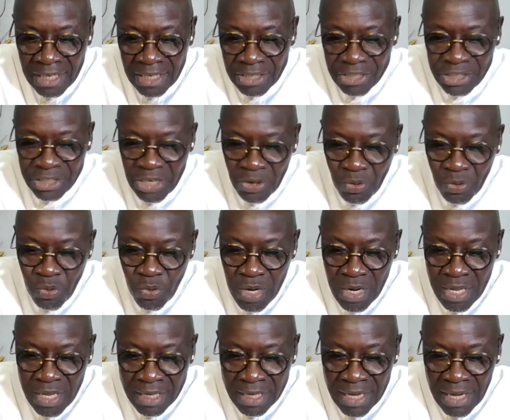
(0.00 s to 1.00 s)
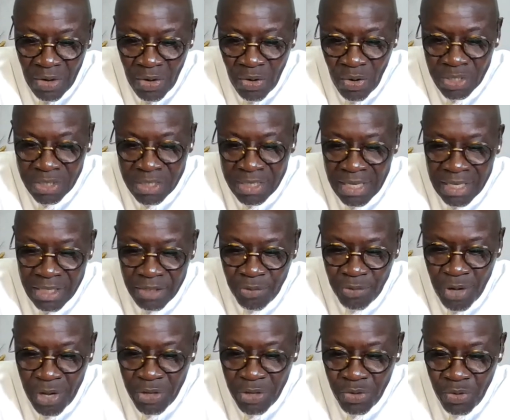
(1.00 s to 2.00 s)
Sheikh Lee Kalon says,
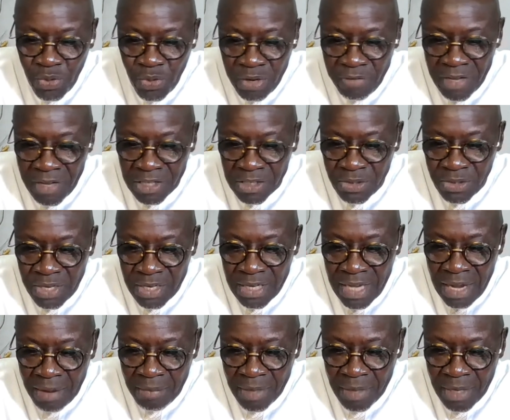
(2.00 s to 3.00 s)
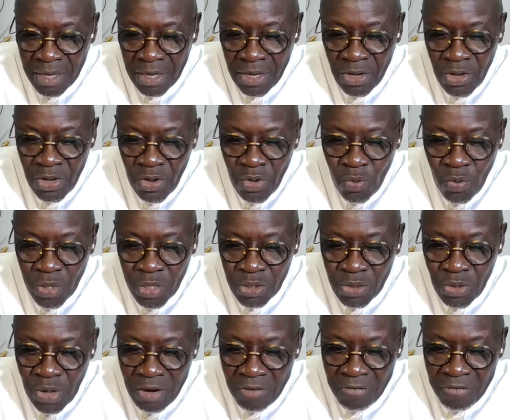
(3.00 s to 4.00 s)
for a new investor in Gambia, what is
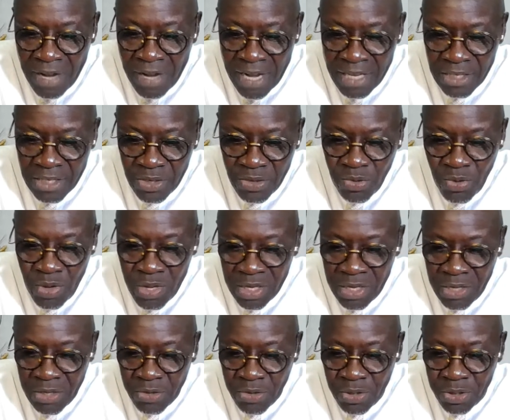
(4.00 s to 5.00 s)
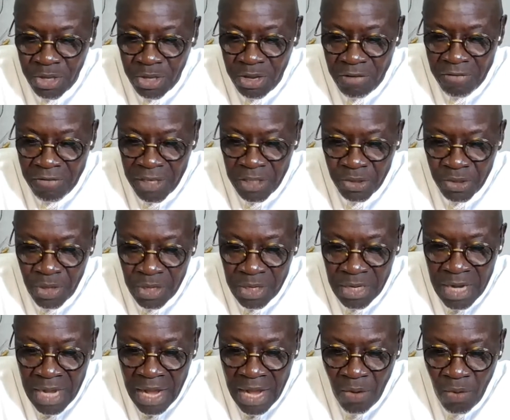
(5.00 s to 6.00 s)
your advice in going into joint venture,
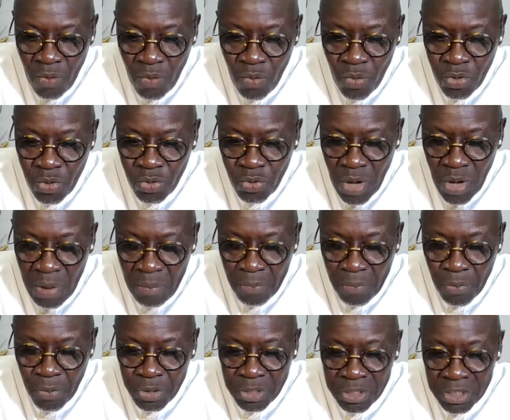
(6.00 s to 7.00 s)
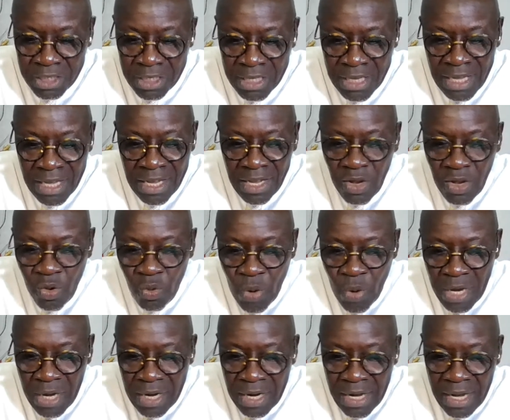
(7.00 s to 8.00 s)
and how would you approach it?
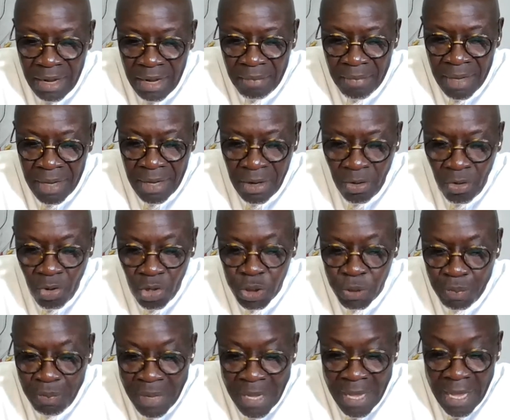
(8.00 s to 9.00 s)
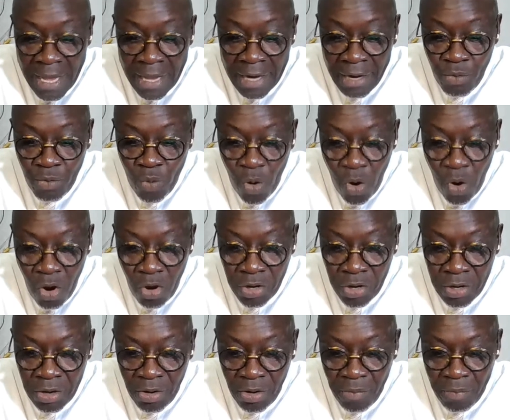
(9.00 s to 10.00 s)
Well, Spain
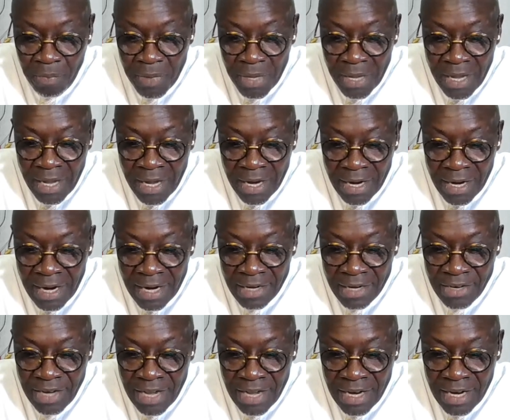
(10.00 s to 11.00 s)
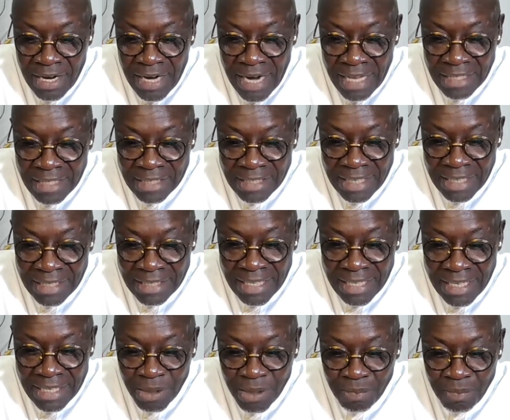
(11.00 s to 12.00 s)
won. Pierre Adriana Nesta
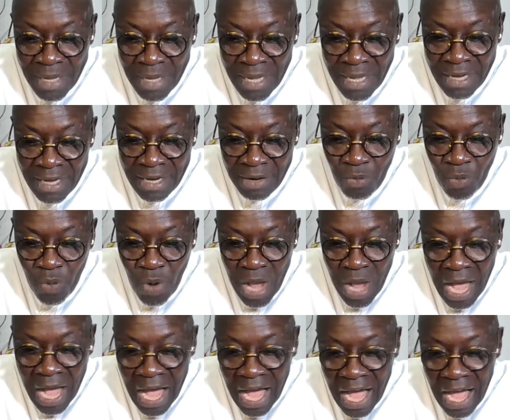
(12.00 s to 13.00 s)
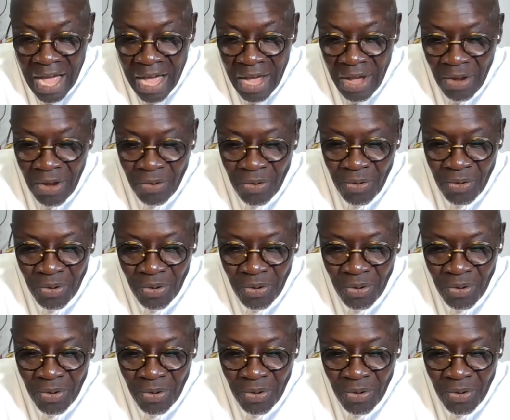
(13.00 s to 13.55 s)
says Spain. Wow.